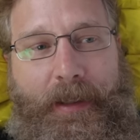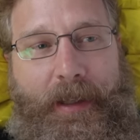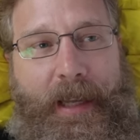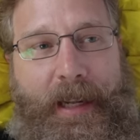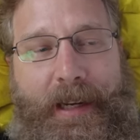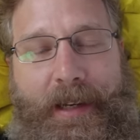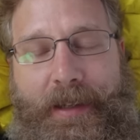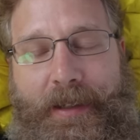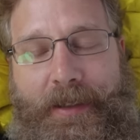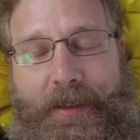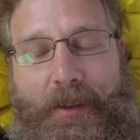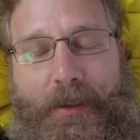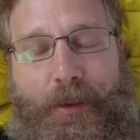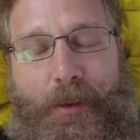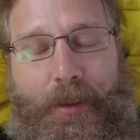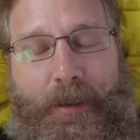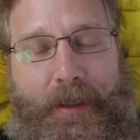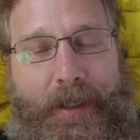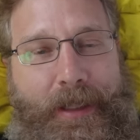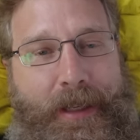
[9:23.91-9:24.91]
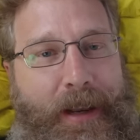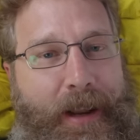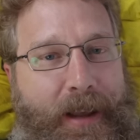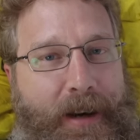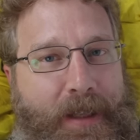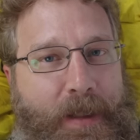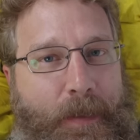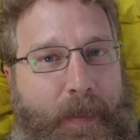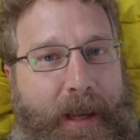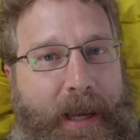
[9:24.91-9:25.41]
And it is certainly not
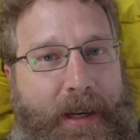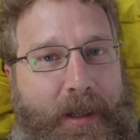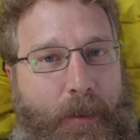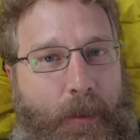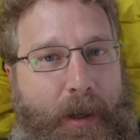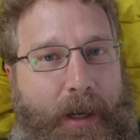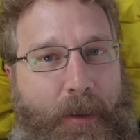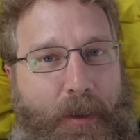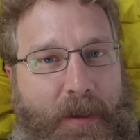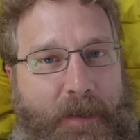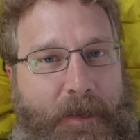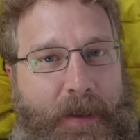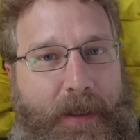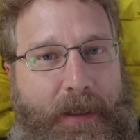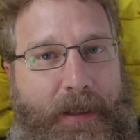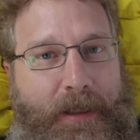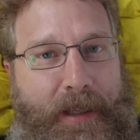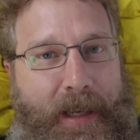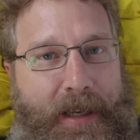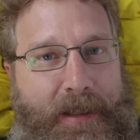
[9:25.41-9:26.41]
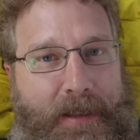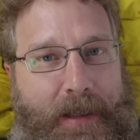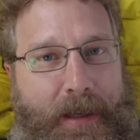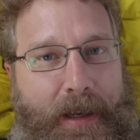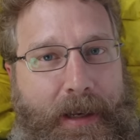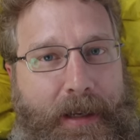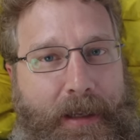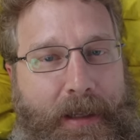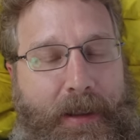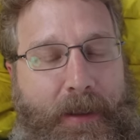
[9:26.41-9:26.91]
as bad as what I was feeling last
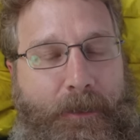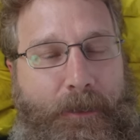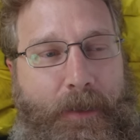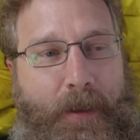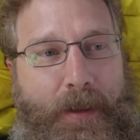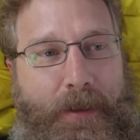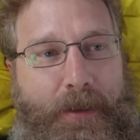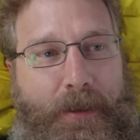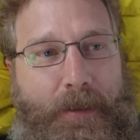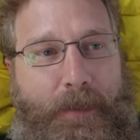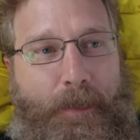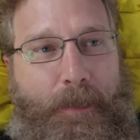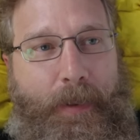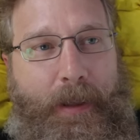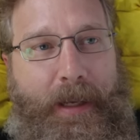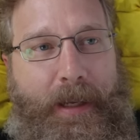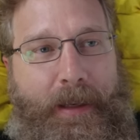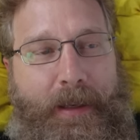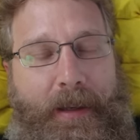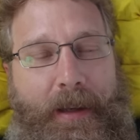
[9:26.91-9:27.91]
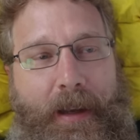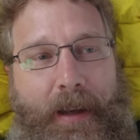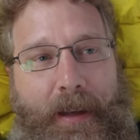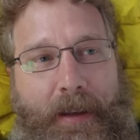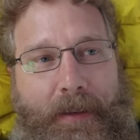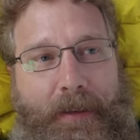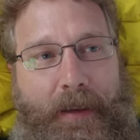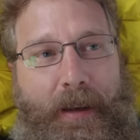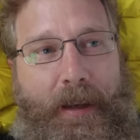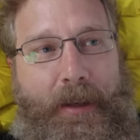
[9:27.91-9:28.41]
night in the freezer, but I
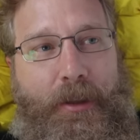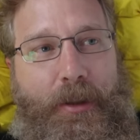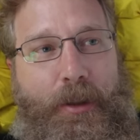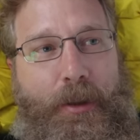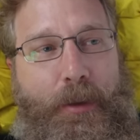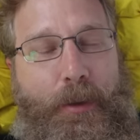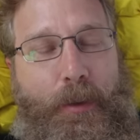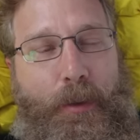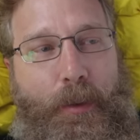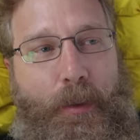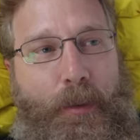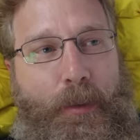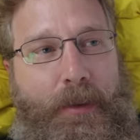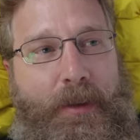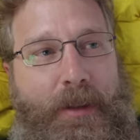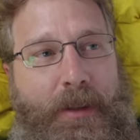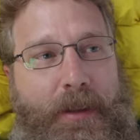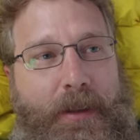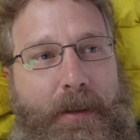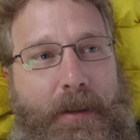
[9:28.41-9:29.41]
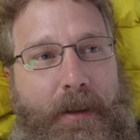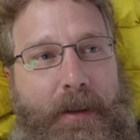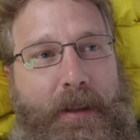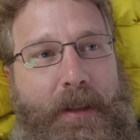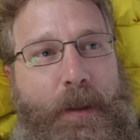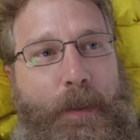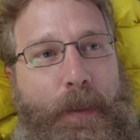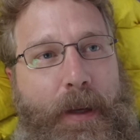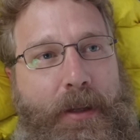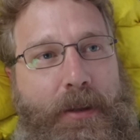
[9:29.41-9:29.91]
do still,
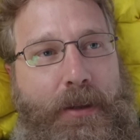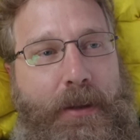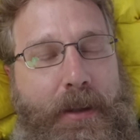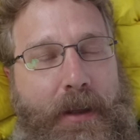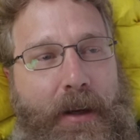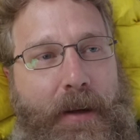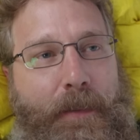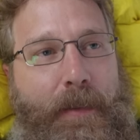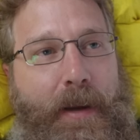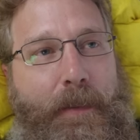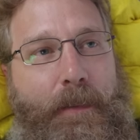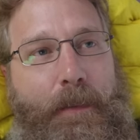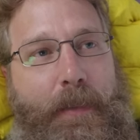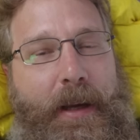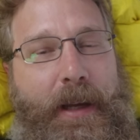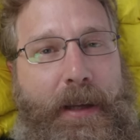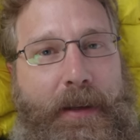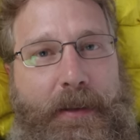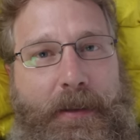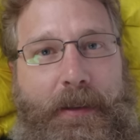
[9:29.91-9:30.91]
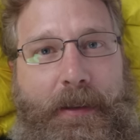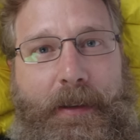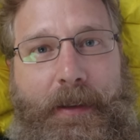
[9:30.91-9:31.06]
especially on my butt,